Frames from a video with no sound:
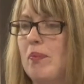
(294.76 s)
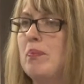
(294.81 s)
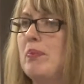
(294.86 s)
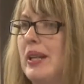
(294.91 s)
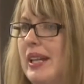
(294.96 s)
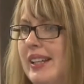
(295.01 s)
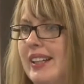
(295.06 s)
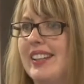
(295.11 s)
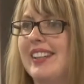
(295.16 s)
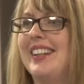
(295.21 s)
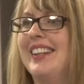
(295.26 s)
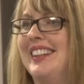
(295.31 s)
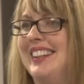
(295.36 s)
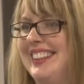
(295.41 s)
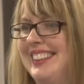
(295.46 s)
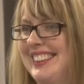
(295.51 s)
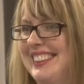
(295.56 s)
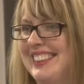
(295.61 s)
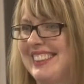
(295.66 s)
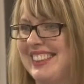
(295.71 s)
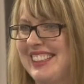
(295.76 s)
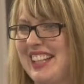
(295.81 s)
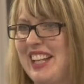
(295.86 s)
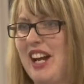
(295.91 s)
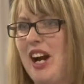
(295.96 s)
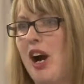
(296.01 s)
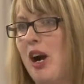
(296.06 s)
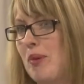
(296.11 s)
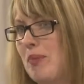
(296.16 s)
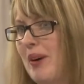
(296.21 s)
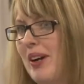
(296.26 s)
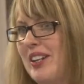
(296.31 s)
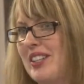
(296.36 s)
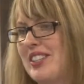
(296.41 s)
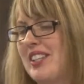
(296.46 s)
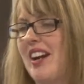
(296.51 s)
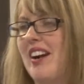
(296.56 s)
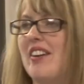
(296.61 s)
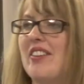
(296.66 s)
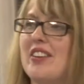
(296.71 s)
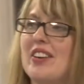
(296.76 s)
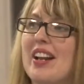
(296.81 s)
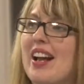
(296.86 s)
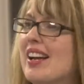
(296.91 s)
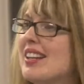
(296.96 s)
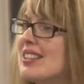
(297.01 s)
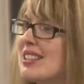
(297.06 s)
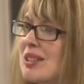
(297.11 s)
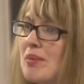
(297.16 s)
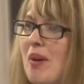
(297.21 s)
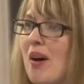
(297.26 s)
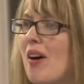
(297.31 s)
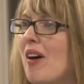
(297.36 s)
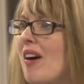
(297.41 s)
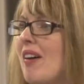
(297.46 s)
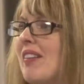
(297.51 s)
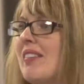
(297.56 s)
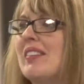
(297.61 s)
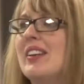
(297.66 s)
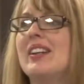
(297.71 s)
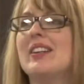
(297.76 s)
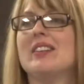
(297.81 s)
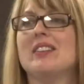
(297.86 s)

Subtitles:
big our parts are. They're not small.